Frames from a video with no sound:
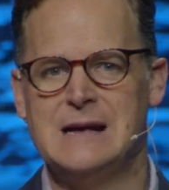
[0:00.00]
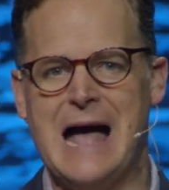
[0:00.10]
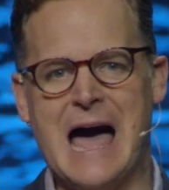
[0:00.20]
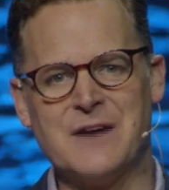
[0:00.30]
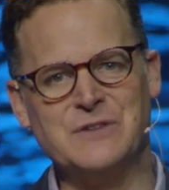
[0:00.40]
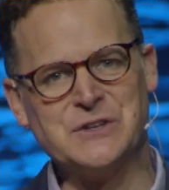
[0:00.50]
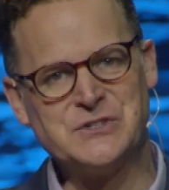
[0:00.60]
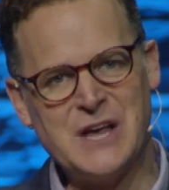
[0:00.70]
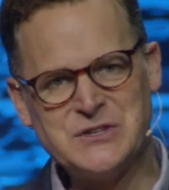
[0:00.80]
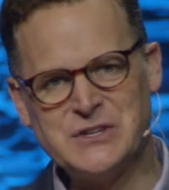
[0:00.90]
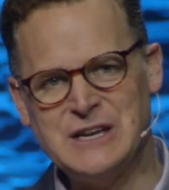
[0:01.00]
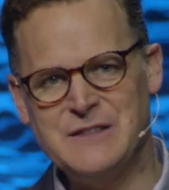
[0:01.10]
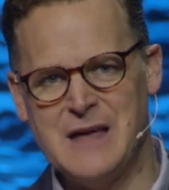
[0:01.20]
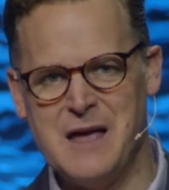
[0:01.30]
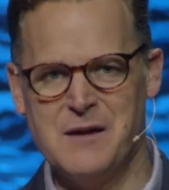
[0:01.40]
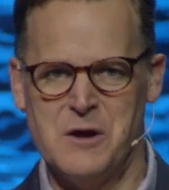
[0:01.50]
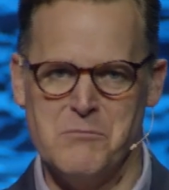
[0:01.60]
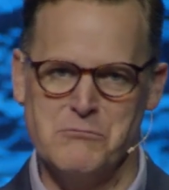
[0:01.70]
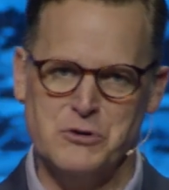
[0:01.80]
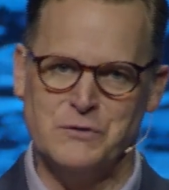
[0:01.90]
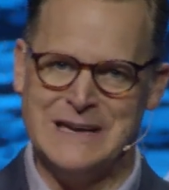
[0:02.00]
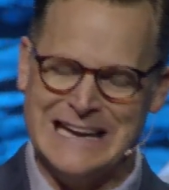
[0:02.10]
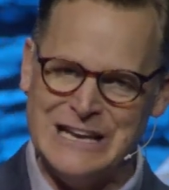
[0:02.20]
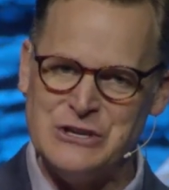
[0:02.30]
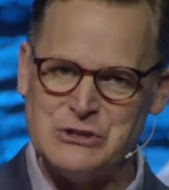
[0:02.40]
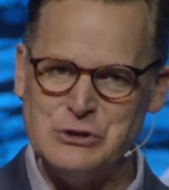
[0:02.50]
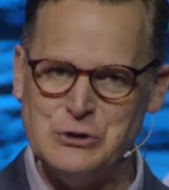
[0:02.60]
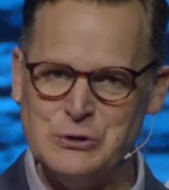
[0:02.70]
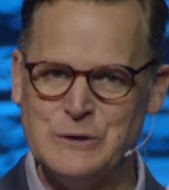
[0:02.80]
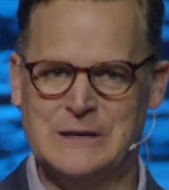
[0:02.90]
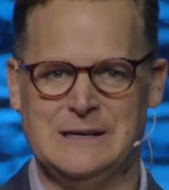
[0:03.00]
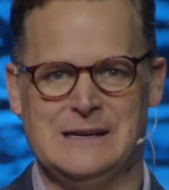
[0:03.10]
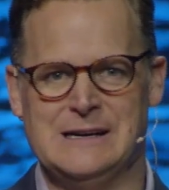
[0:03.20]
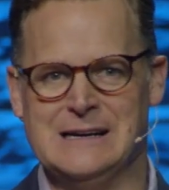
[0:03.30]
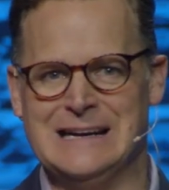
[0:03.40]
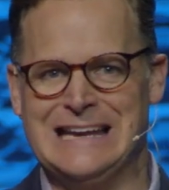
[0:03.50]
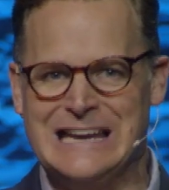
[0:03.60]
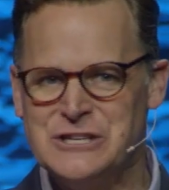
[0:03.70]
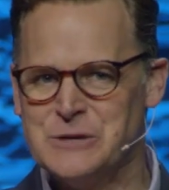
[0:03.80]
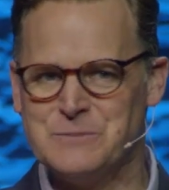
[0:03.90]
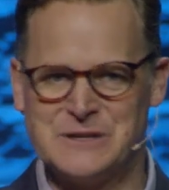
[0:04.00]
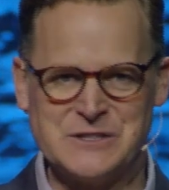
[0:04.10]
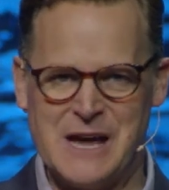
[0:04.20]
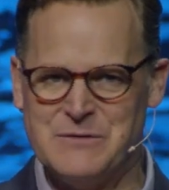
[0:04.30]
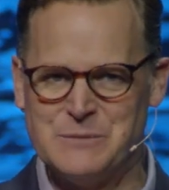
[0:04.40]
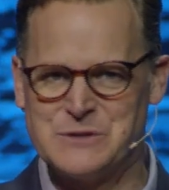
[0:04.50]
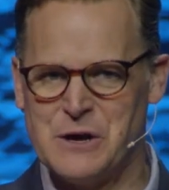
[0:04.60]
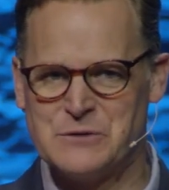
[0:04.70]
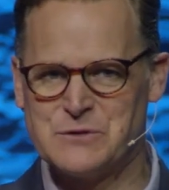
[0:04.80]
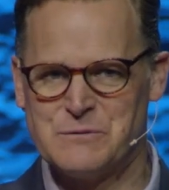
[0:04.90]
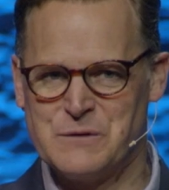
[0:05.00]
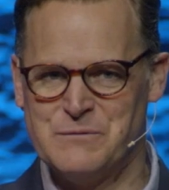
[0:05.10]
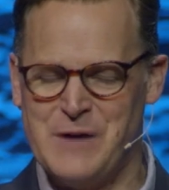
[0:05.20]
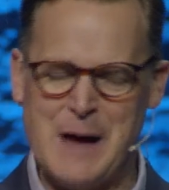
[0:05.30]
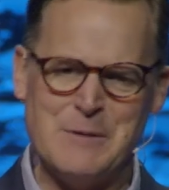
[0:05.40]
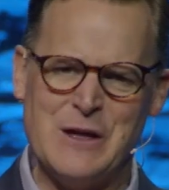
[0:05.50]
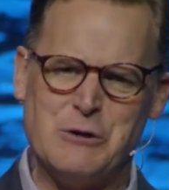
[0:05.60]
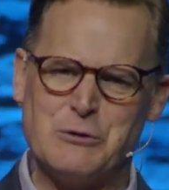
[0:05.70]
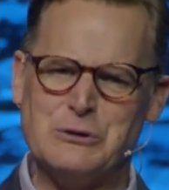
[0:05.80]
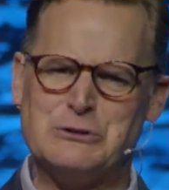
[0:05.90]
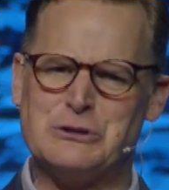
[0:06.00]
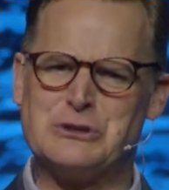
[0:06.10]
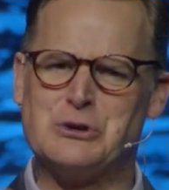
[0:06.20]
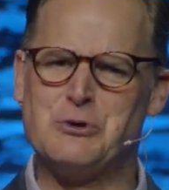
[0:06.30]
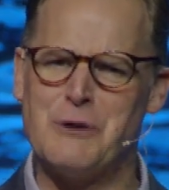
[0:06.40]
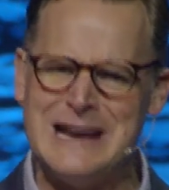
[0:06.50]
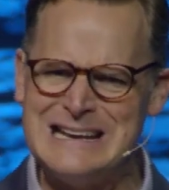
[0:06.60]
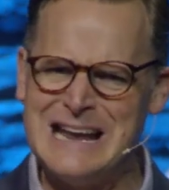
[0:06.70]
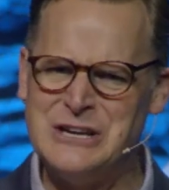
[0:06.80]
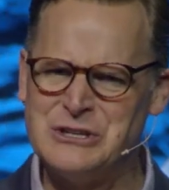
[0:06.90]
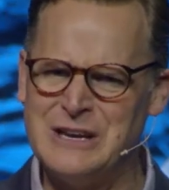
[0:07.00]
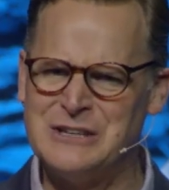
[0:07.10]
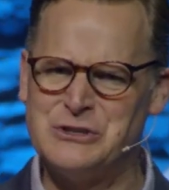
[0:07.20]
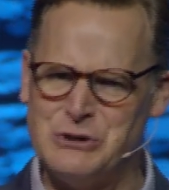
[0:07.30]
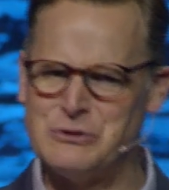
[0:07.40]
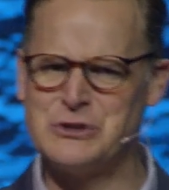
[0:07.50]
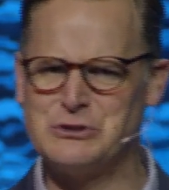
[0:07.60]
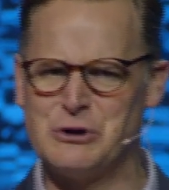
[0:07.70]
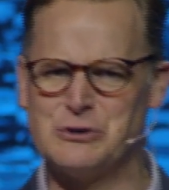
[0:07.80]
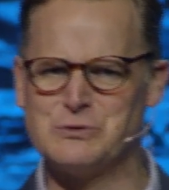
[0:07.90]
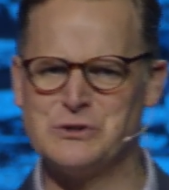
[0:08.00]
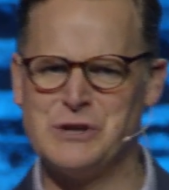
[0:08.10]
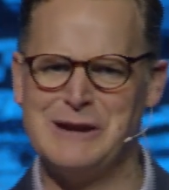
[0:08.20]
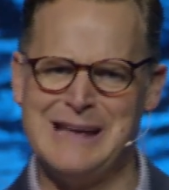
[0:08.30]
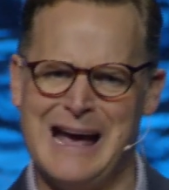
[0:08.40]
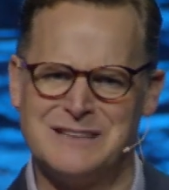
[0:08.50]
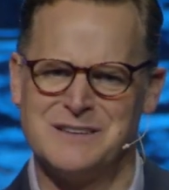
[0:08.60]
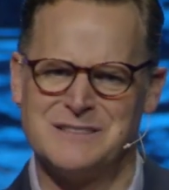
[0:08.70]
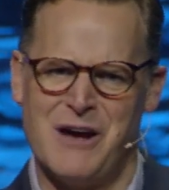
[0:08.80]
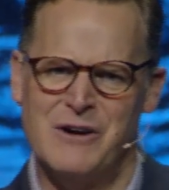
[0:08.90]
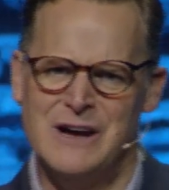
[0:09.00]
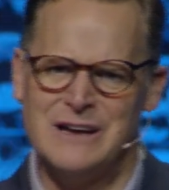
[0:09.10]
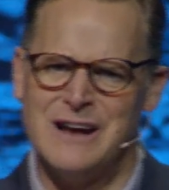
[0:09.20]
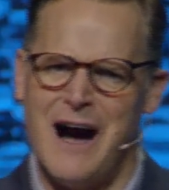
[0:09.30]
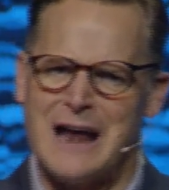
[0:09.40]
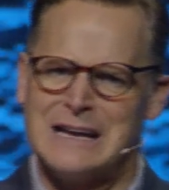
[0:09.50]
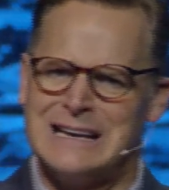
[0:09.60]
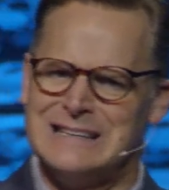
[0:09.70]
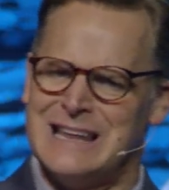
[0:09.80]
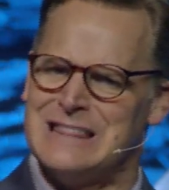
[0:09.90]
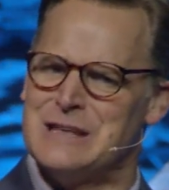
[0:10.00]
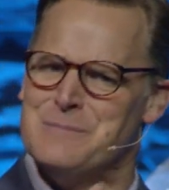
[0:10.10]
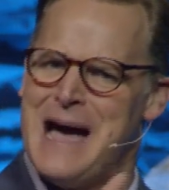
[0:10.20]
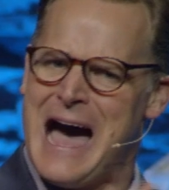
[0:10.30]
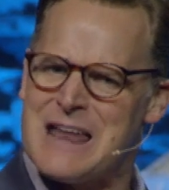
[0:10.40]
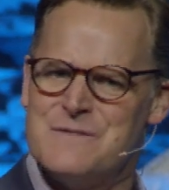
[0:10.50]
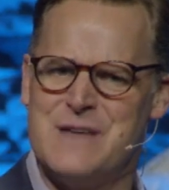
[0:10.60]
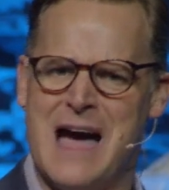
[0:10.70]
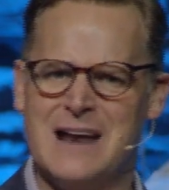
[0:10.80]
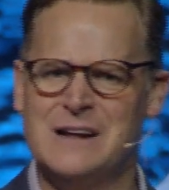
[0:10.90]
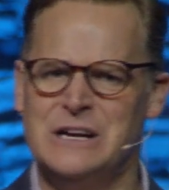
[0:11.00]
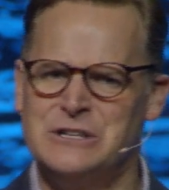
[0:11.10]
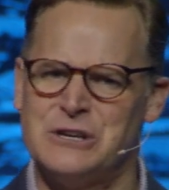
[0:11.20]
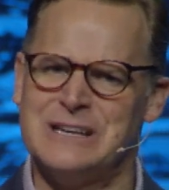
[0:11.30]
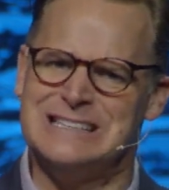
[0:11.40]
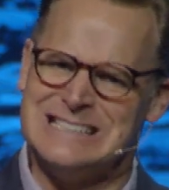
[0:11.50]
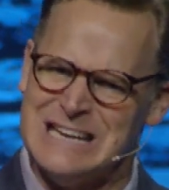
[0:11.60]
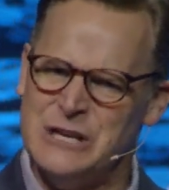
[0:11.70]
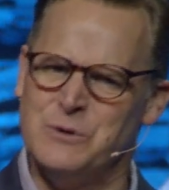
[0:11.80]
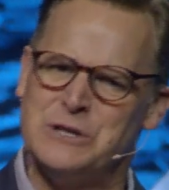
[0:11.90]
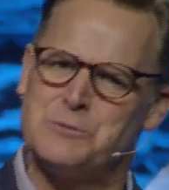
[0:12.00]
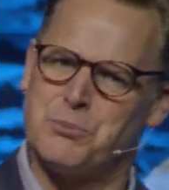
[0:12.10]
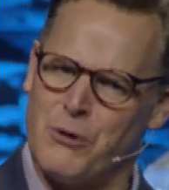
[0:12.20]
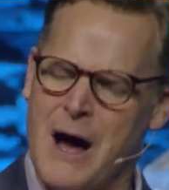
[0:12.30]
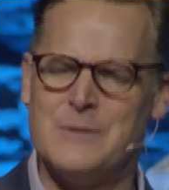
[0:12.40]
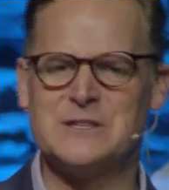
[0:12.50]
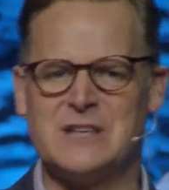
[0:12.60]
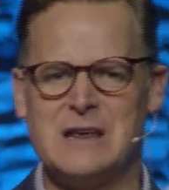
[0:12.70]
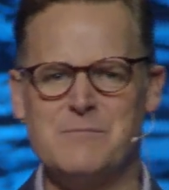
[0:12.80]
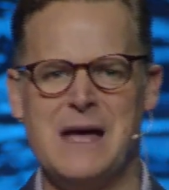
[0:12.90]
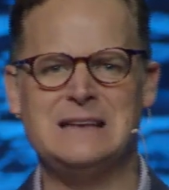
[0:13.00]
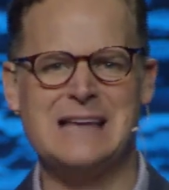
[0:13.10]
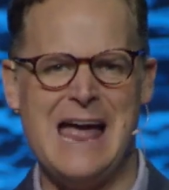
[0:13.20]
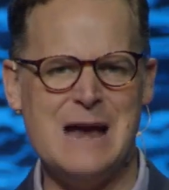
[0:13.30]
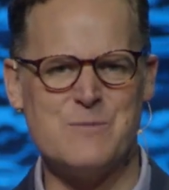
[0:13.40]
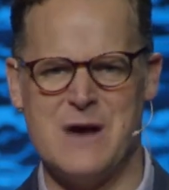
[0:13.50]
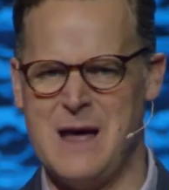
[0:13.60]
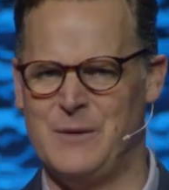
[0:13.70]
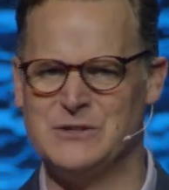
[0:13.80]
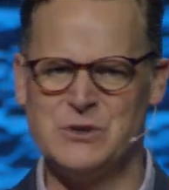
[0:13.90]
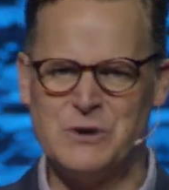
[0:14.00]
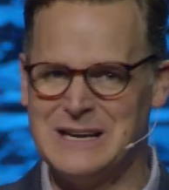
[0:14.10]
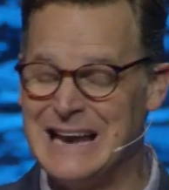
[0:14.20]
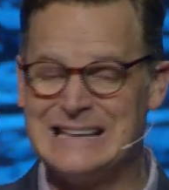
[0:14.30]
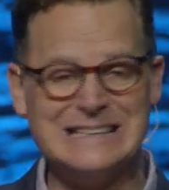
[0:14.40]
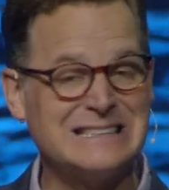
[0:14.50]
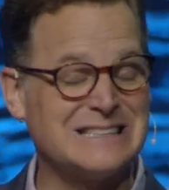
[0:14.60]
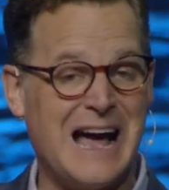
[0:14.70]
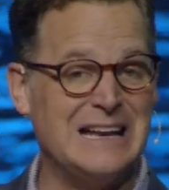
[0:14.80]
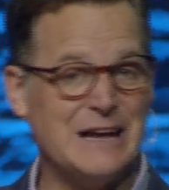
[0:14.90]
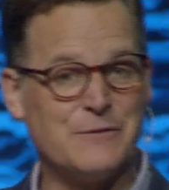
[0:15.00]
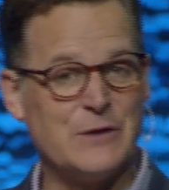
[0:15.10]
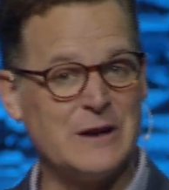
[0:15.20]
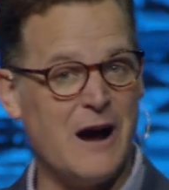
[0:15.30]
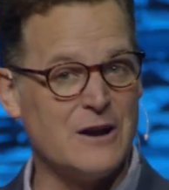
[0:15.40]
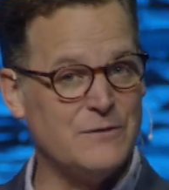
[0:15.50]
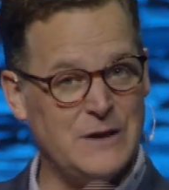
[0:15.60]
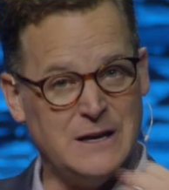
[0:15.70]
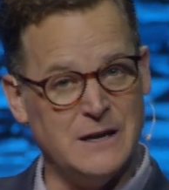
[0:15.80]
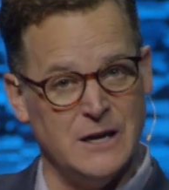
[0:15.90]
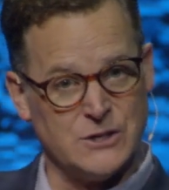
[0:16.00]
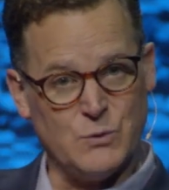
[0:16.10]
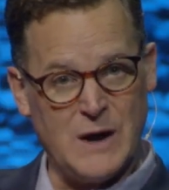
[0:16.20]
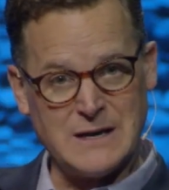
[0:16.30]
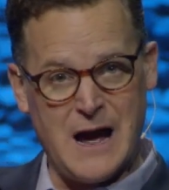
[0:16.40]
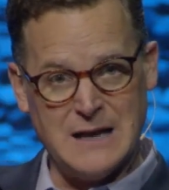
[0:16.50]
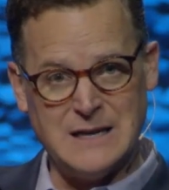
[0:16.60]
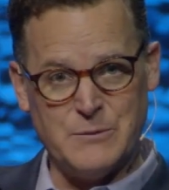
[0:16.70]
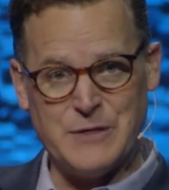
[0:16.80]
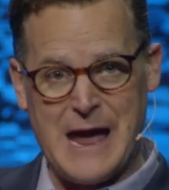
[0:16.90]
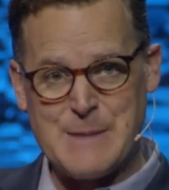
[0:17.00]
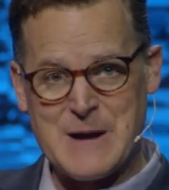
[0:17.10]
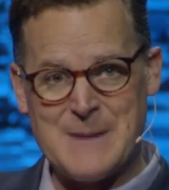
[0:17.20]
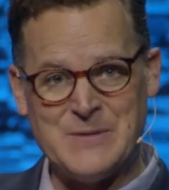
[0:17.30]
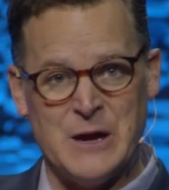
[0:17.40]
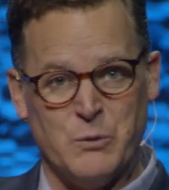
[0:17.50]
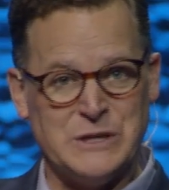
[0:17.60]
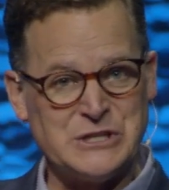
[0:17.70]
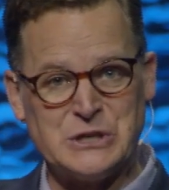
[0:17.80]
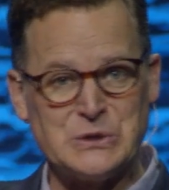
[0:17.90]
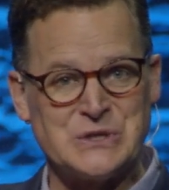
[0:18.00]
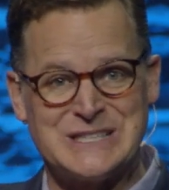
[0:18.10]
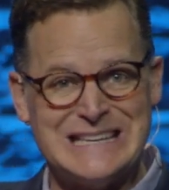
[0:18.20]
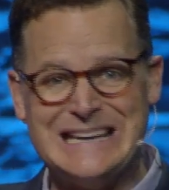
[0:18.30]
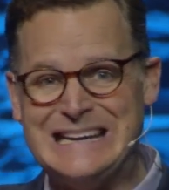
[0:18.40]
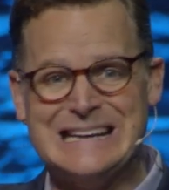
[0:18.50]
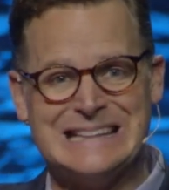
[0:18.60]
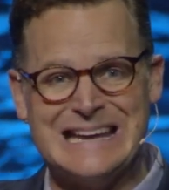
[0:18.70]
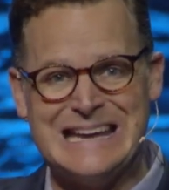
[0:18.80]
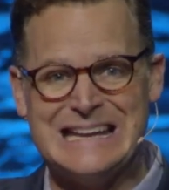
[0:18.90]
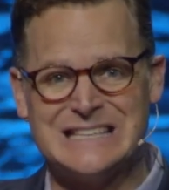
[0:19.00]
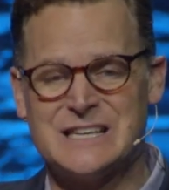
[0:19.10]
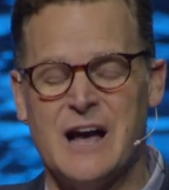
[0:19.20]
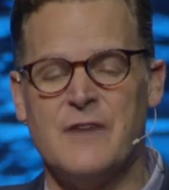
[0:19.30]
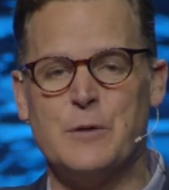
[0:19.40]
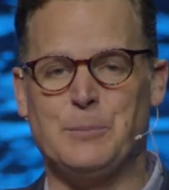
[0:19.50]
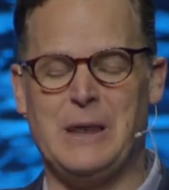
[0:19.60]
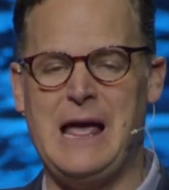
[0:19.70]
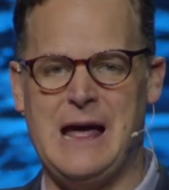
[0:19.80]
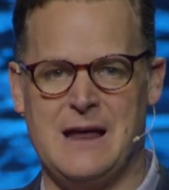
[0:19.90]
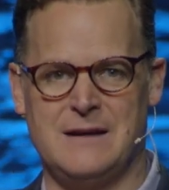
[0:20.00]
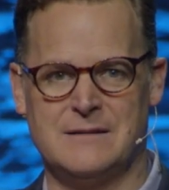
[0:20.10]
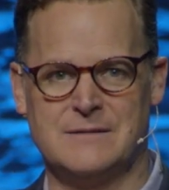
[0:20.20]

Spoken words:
Out of necessity, they moved into Egypt to save themselves from famine. They grew into this great nation. And as you know, as a church, we're studying Exodus, how God led them out of that to continue His promise that He made to Abraham. And so connecting this idea from the Garden of Eden to what God did with Abraham, we still see the hints of a plan.